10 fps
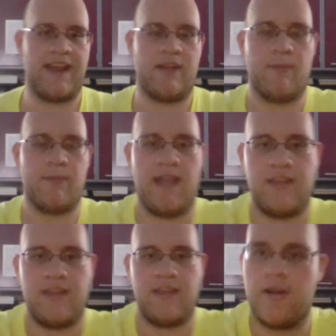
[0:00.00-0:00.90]
it out on my
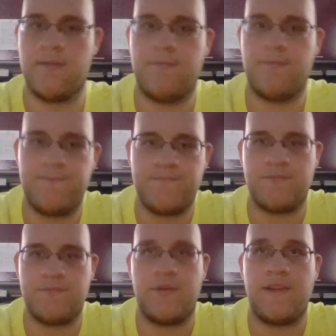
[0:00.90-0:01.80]
yard
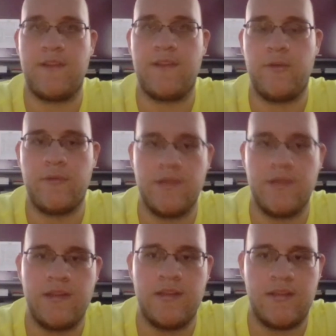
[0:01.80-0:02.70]
pretty soon,
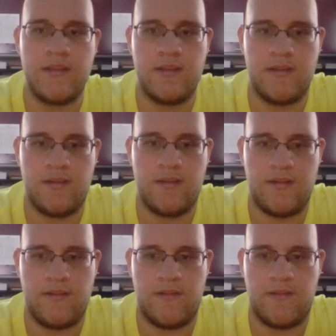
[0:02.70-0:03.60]

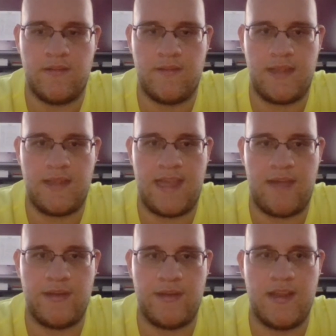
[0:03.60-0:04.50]
see
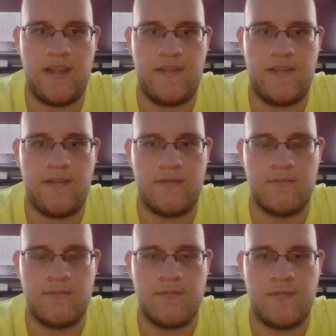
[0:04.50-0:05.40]
how it does,
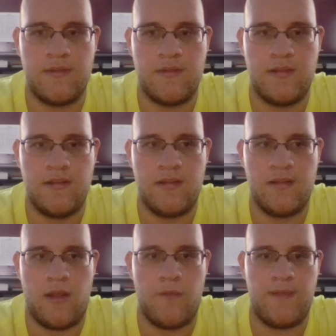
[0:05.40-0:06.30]
and
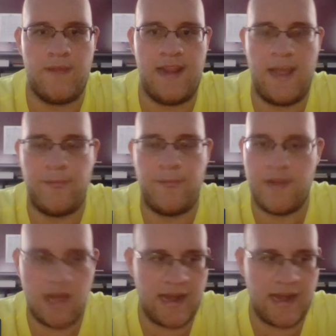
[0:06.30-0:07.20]
hopefully it helps
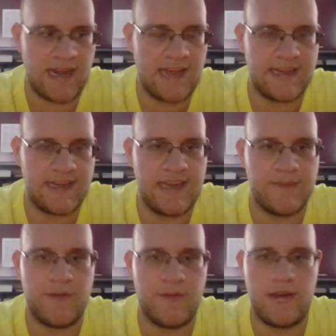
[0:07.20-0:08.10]
it a lot. I'd like to get
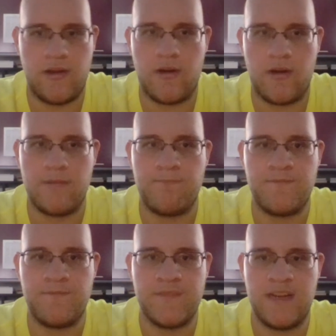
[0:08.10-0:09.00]
the front yard
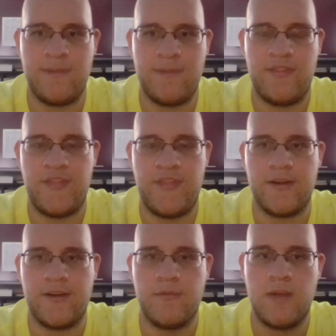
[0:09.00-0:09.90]
a little bit
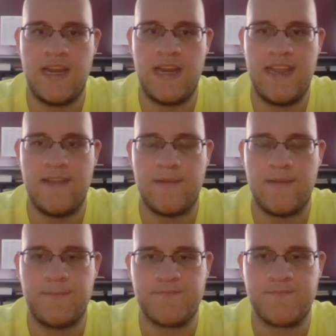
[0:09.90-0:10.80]
thicker than what it is.